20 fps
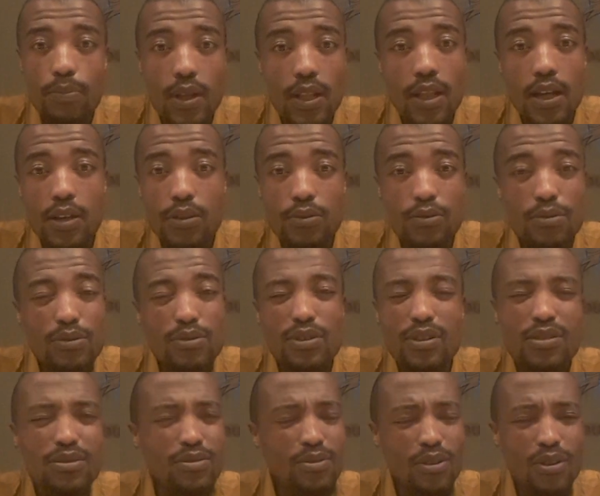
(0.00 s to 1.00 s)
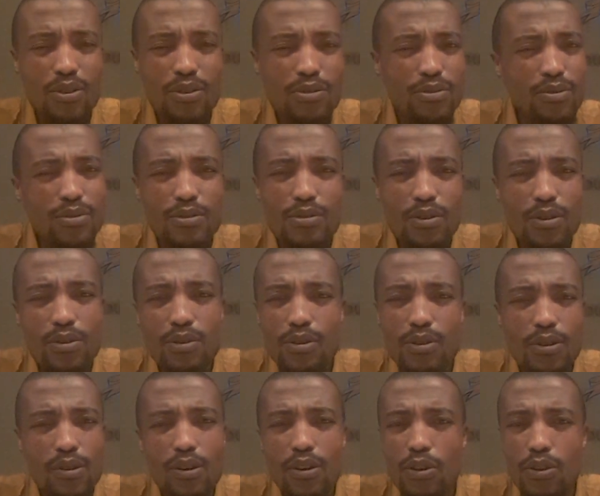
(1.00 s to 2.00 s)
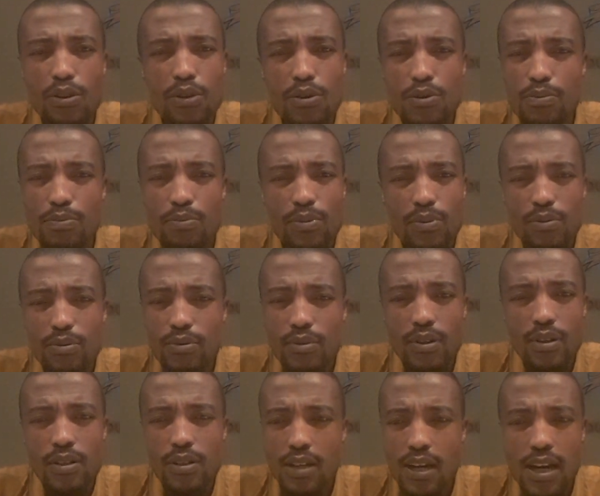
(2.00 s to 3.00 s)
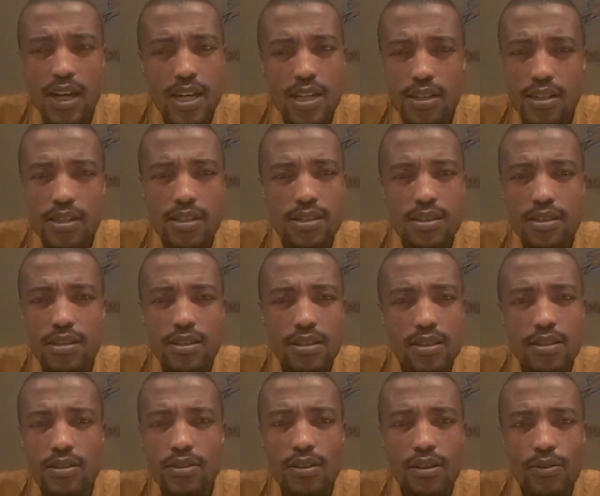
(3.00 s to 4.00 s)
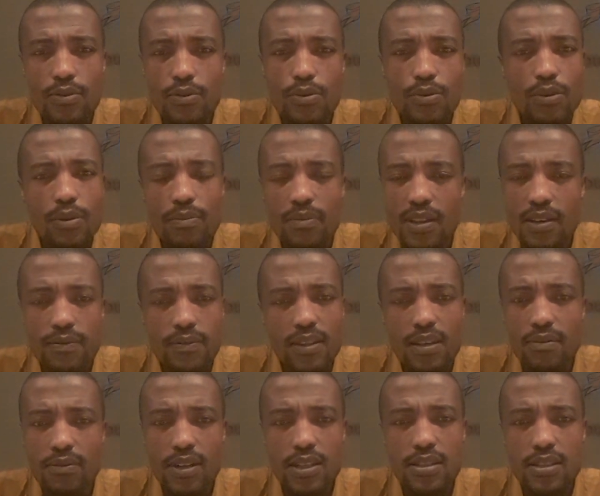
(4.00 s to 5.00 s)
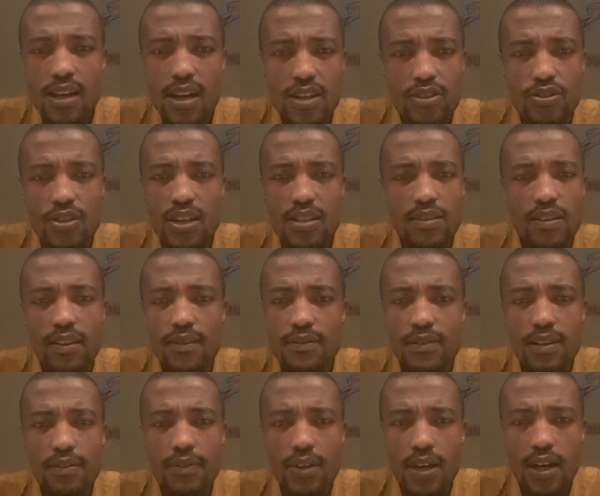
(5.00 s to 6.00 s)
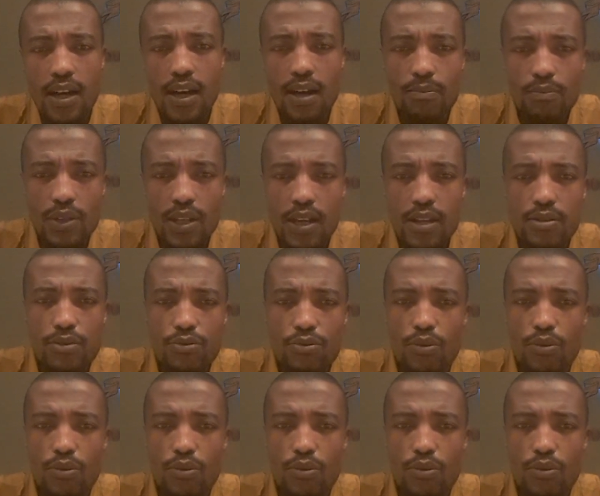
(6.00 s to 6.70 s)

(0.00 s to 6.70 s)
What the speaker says: Belarus, all those countries in Eastern Europe, they've never touched us, they've never harmed us.